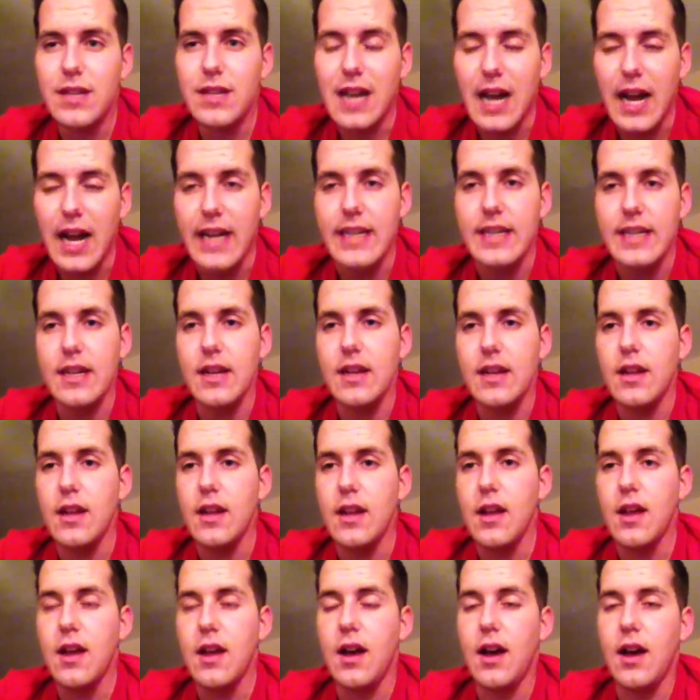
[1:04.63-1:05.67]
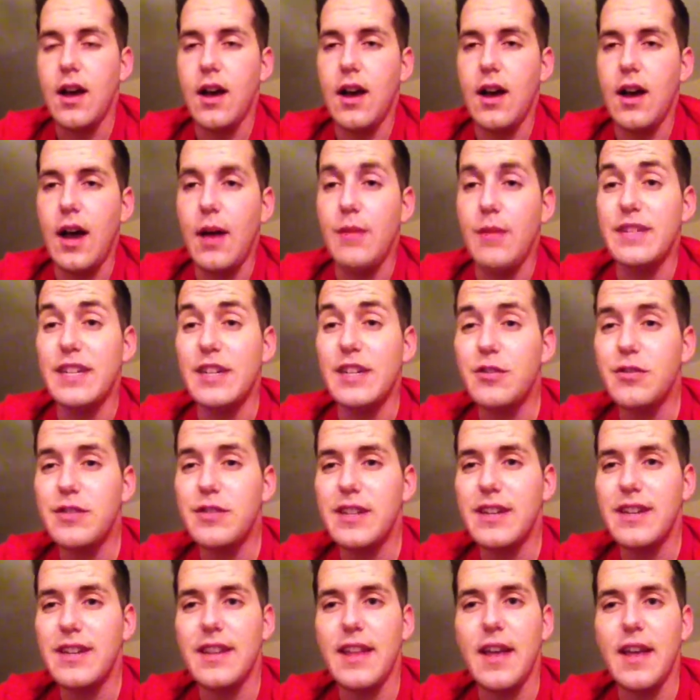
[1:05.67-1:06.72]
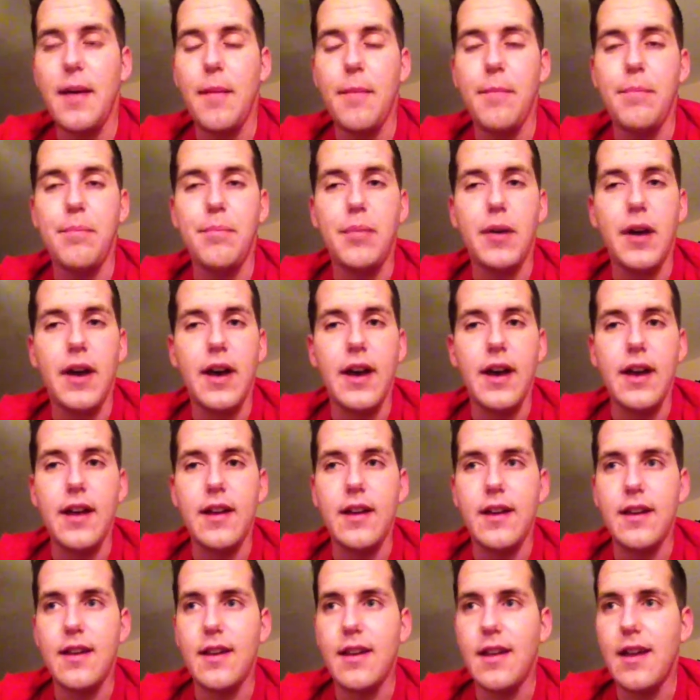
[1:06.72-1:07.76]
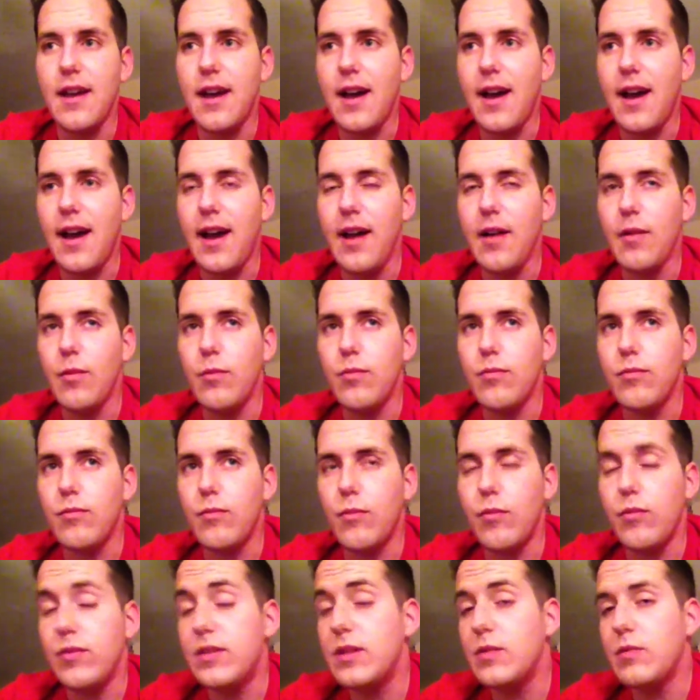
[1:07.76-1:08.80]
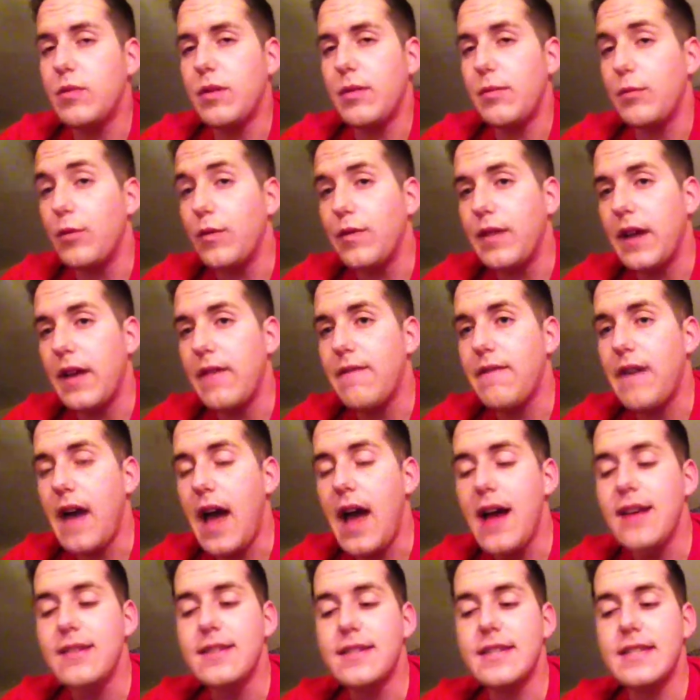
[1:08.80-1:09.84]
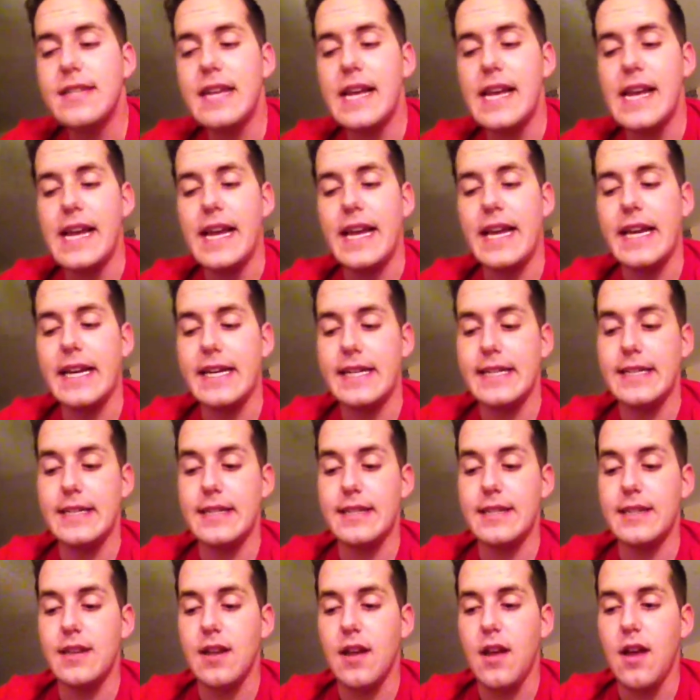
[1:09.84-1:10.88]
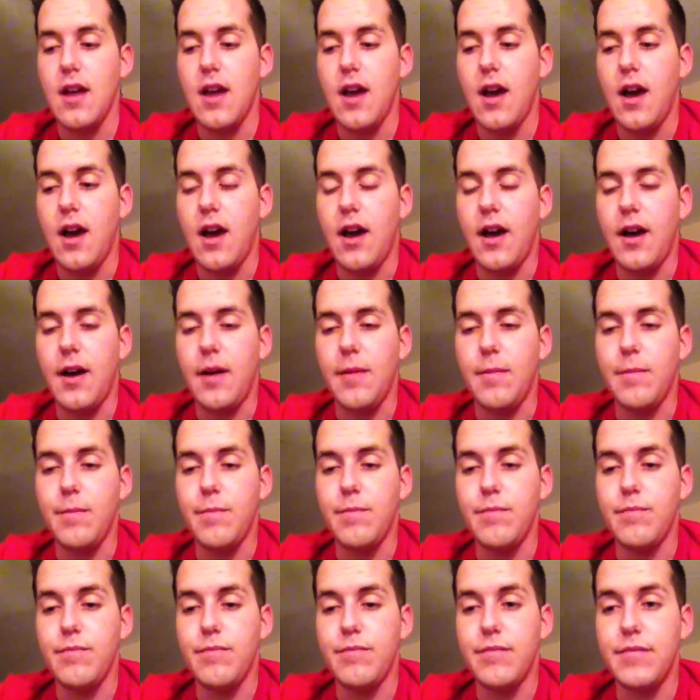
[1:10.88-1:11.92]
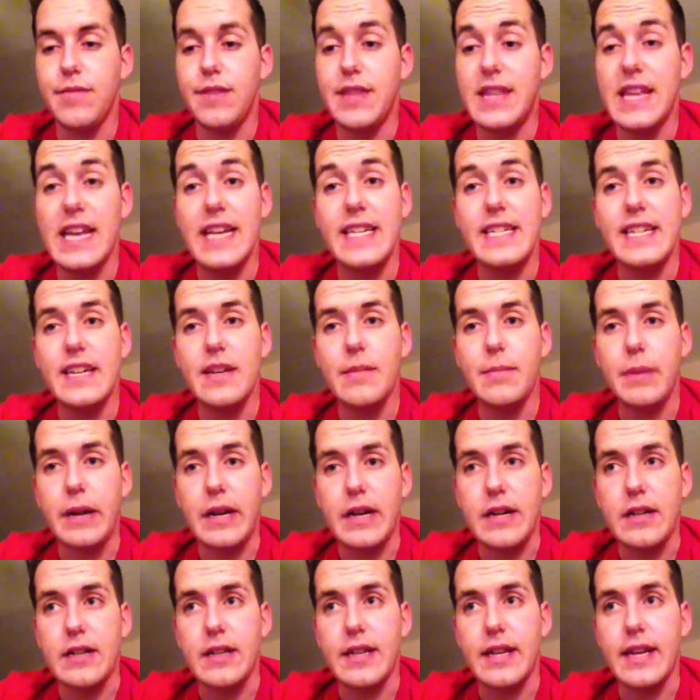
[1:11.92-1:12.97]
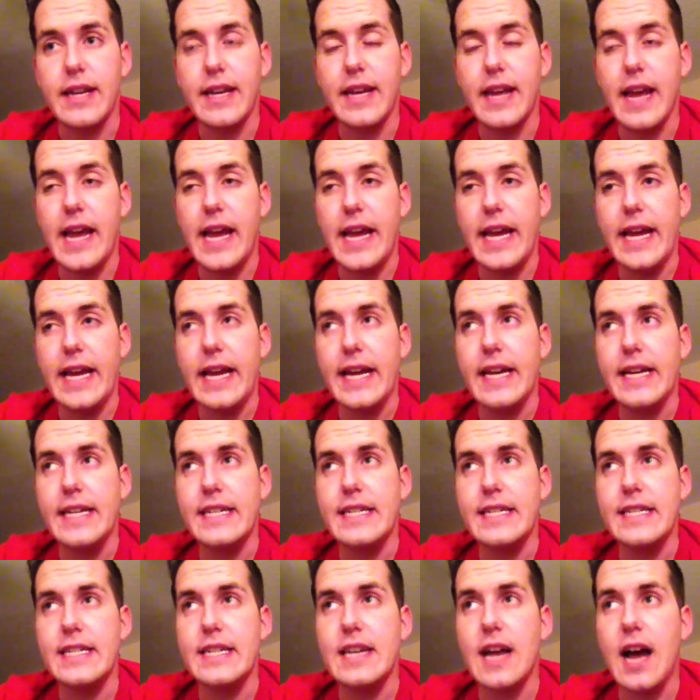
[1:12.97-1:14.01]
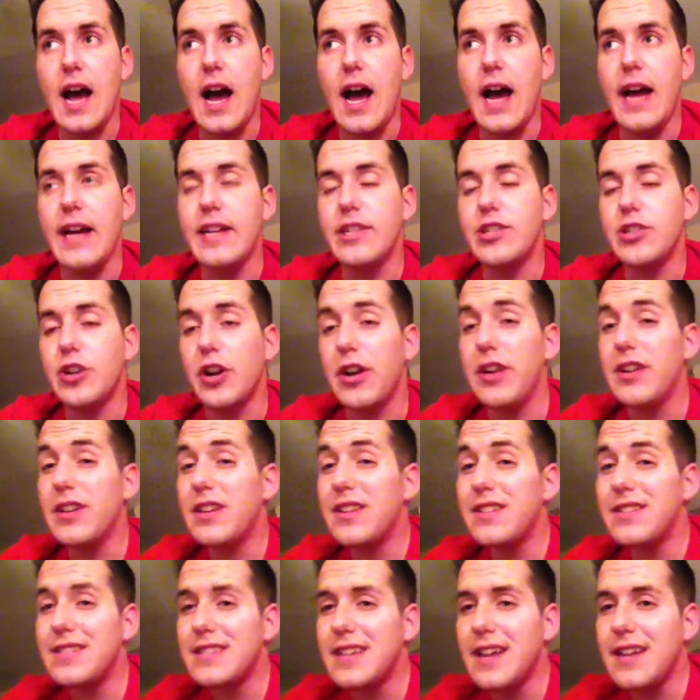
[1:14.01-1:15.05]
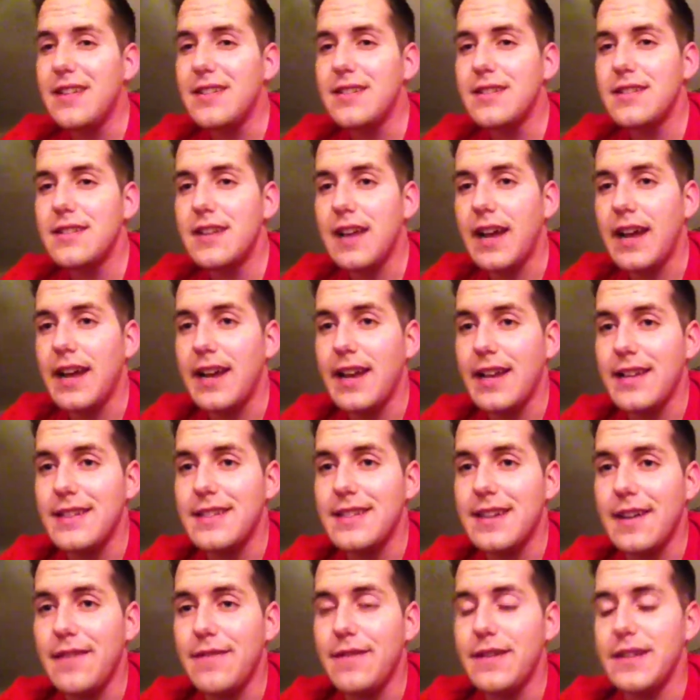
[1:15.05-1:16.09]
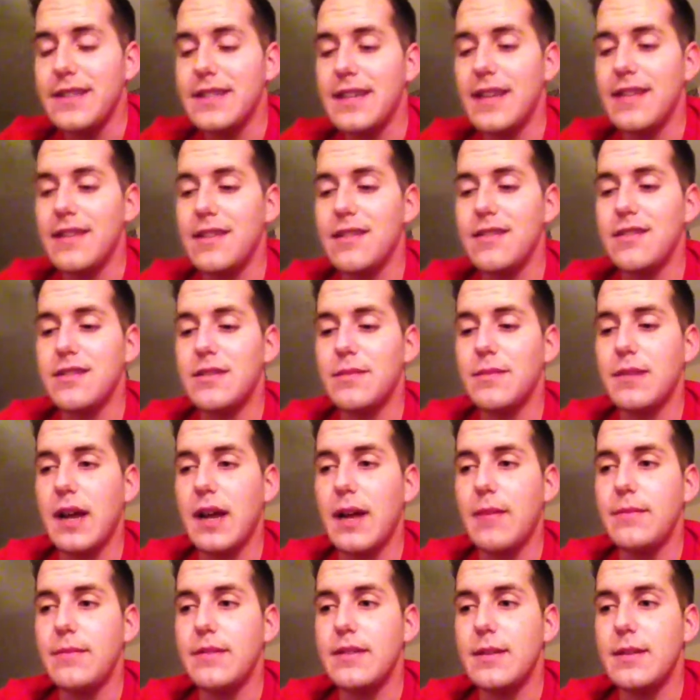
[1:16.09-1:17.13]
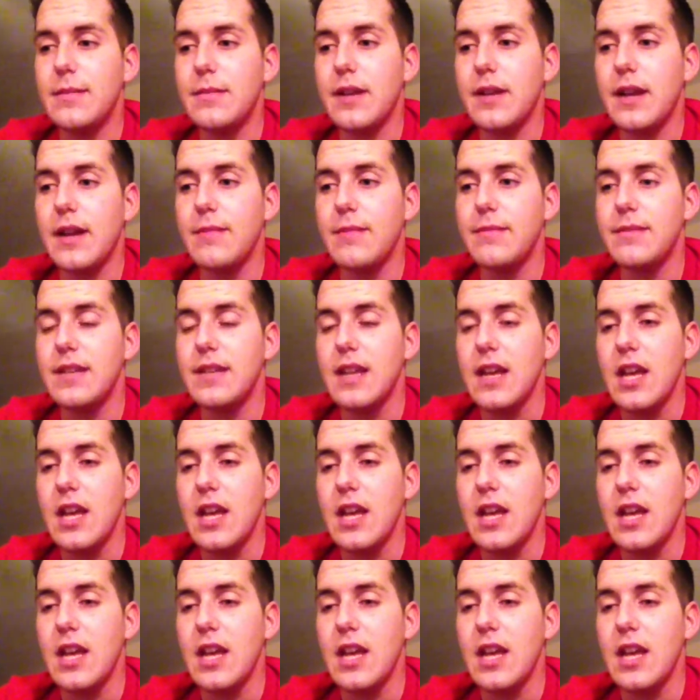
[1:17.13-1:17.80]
I was interested in them, but I didn't want to move that fast, and they did apparently. And I started to consent, and as Stephanie said, there's sometimes